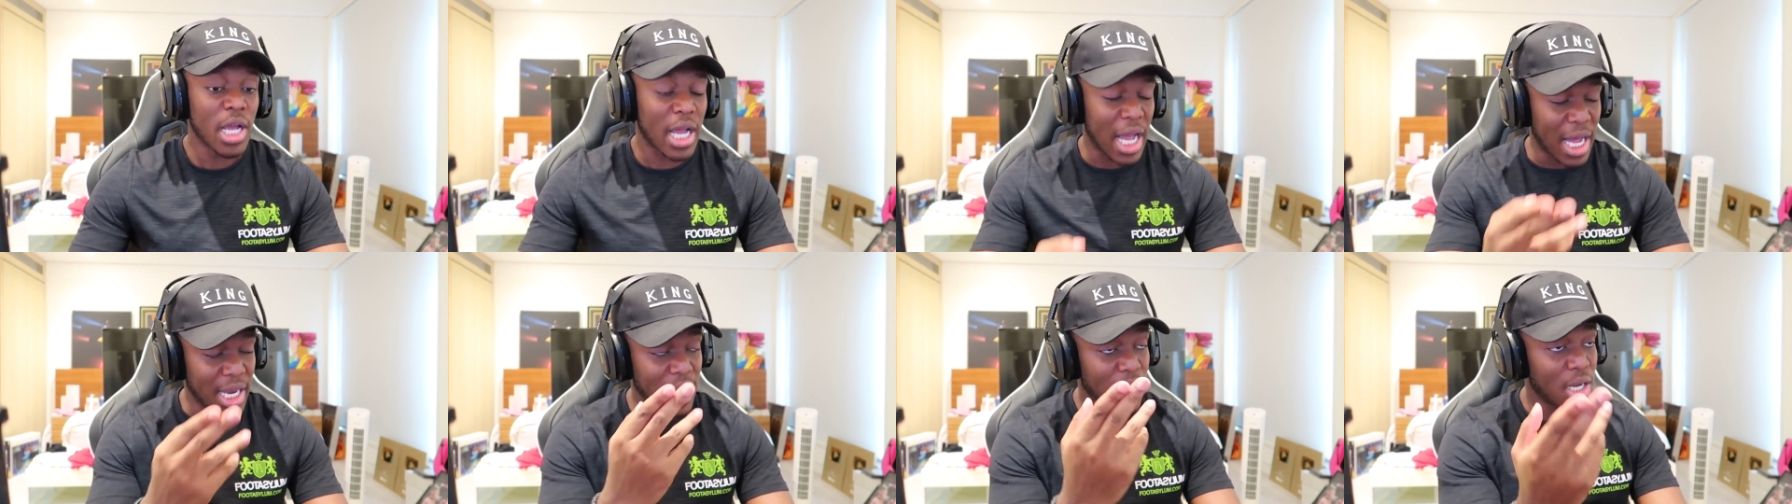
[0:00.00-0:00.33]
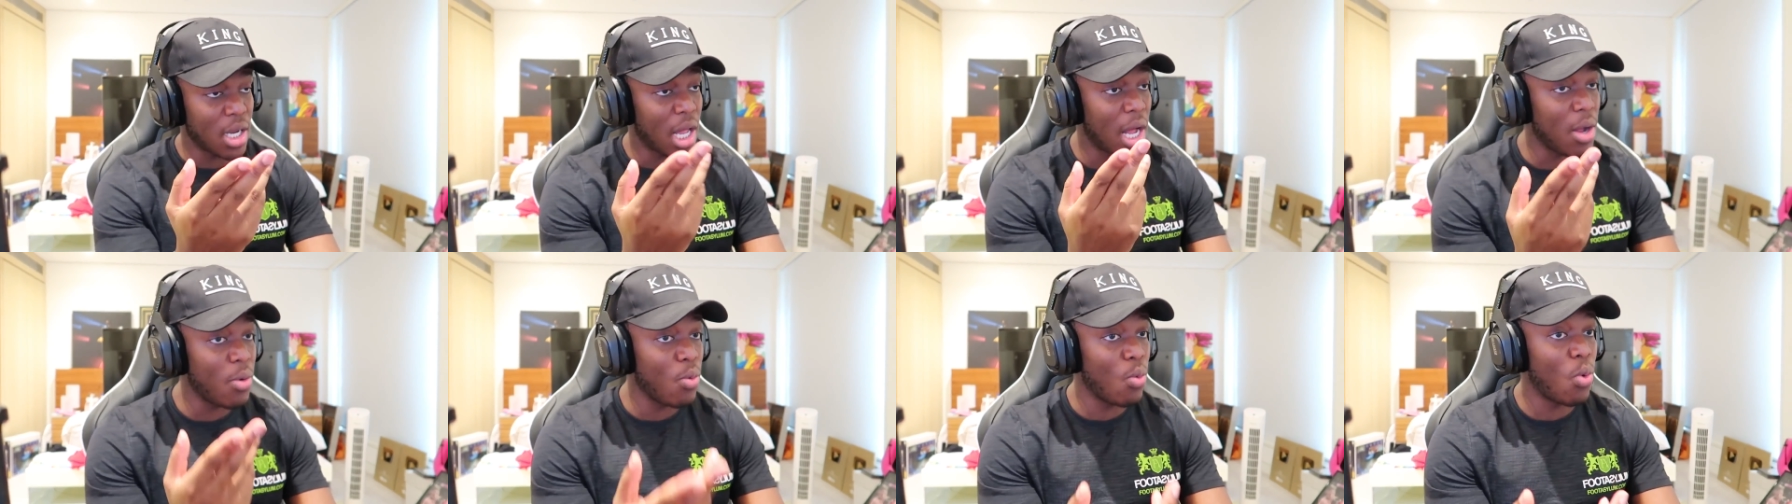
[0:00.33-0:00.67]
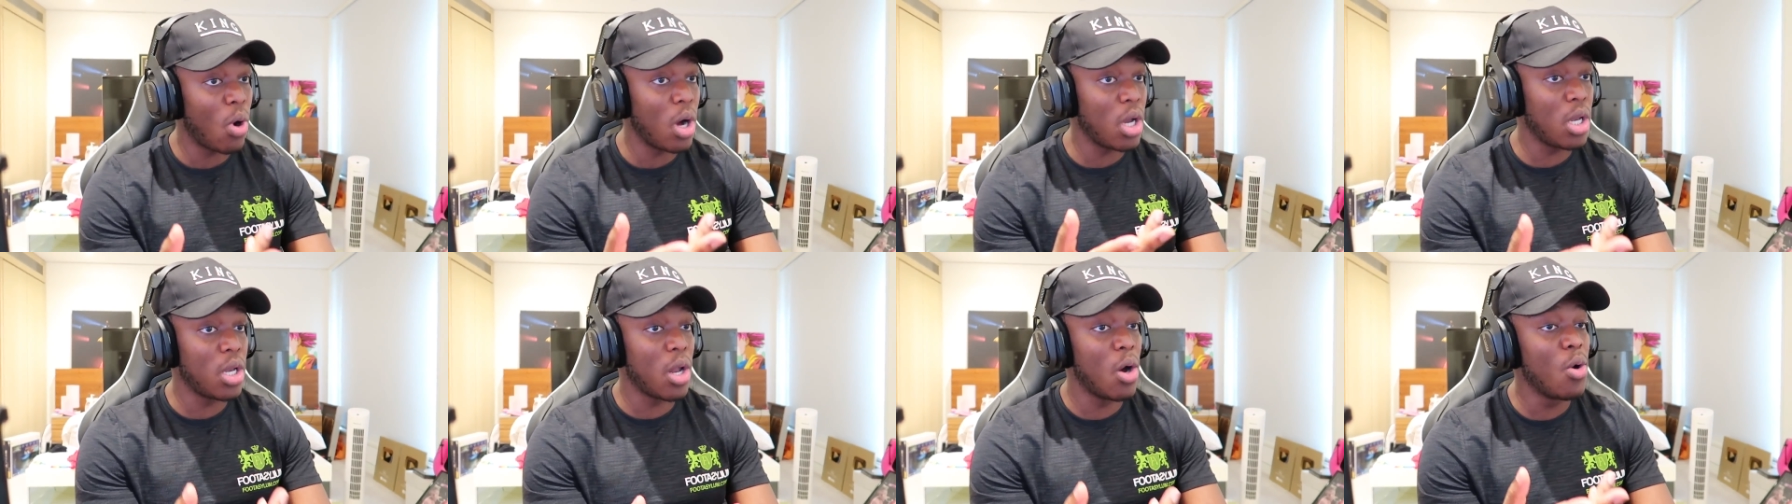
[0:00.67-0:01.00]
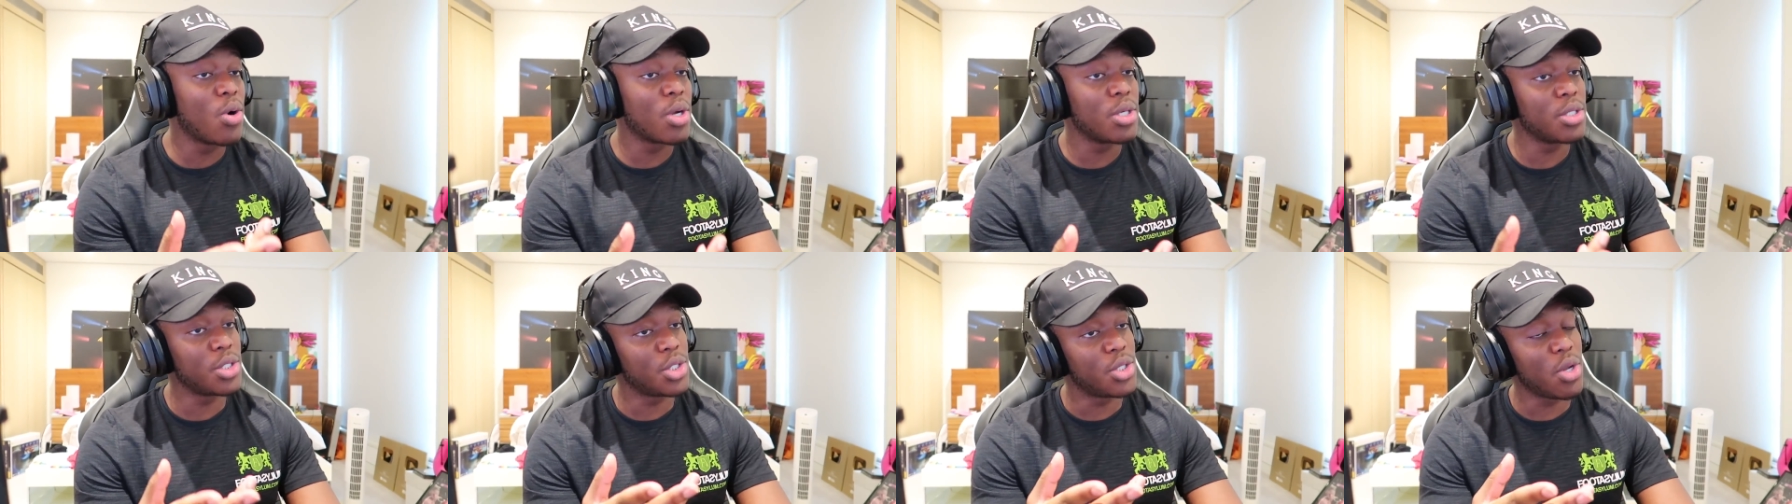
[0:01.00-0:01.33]
Kind of like what
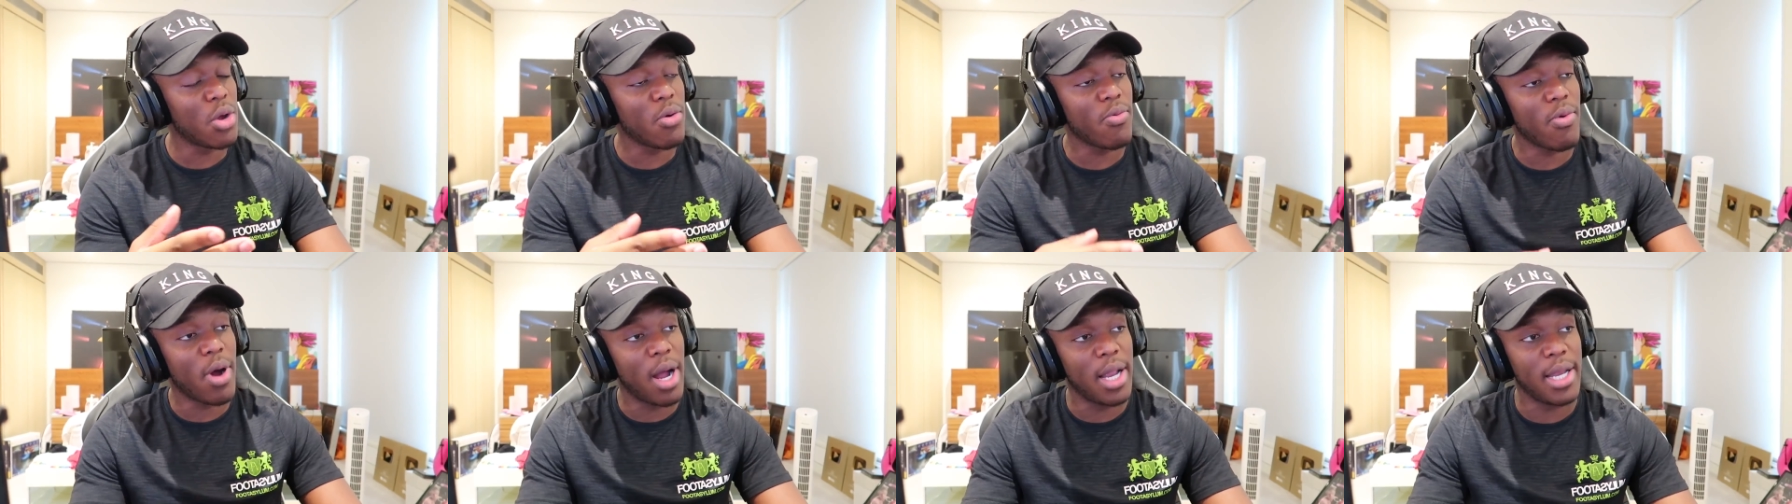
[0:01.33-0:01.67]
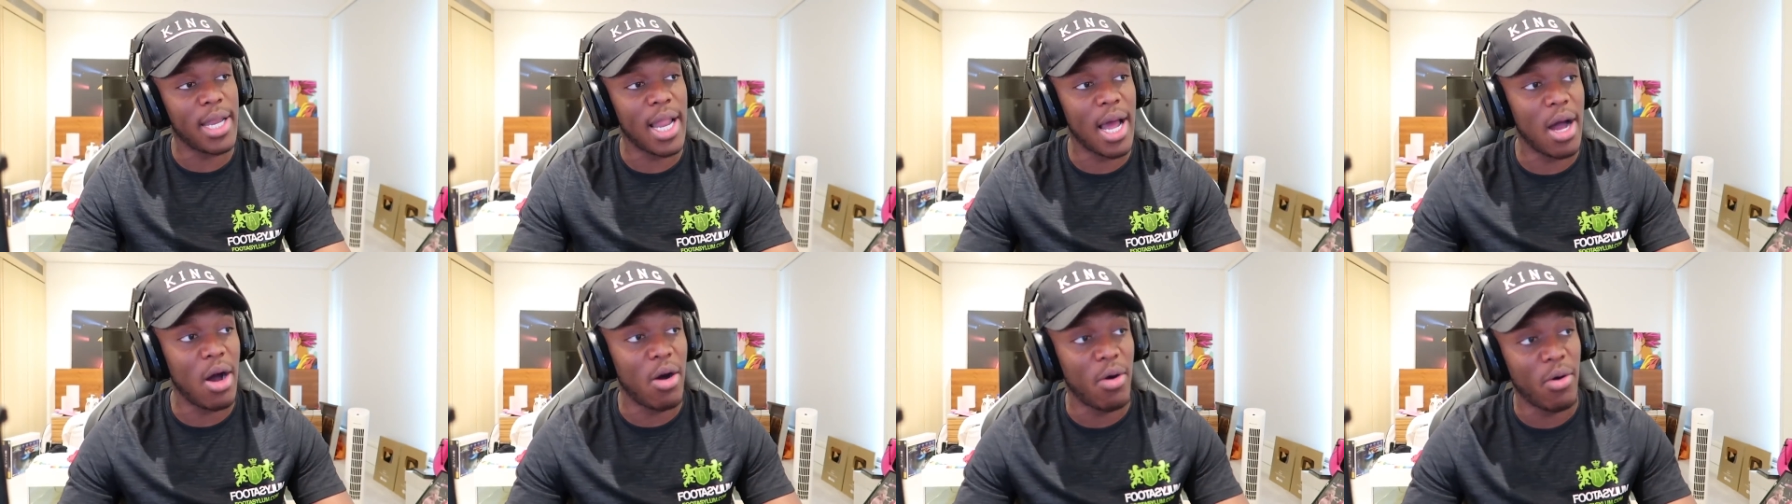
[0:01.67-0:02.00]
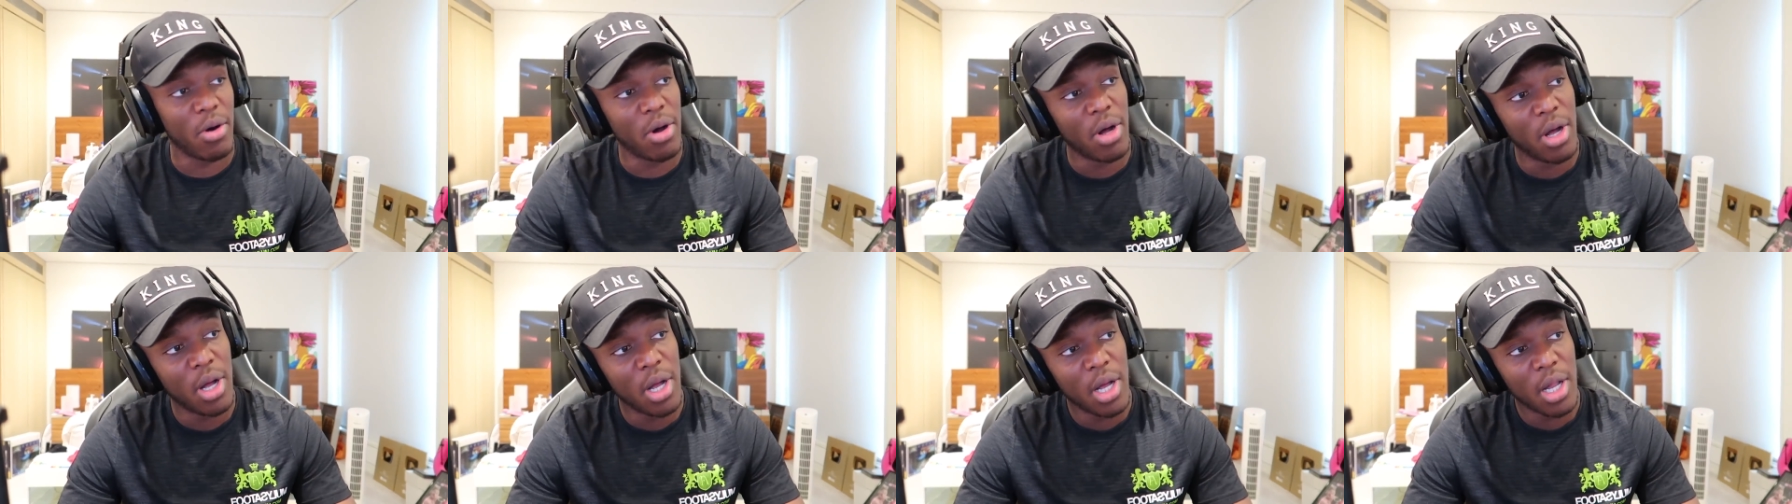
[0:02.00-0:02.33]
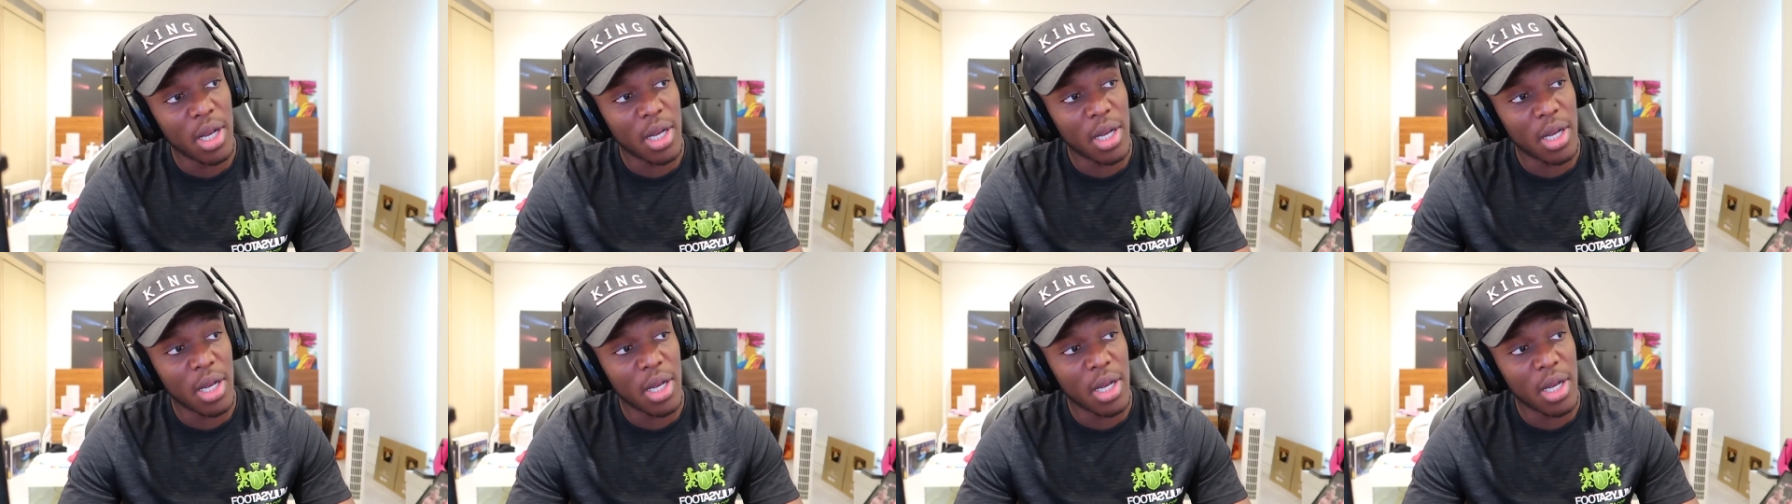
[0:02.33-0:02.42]
Logan's doing right now.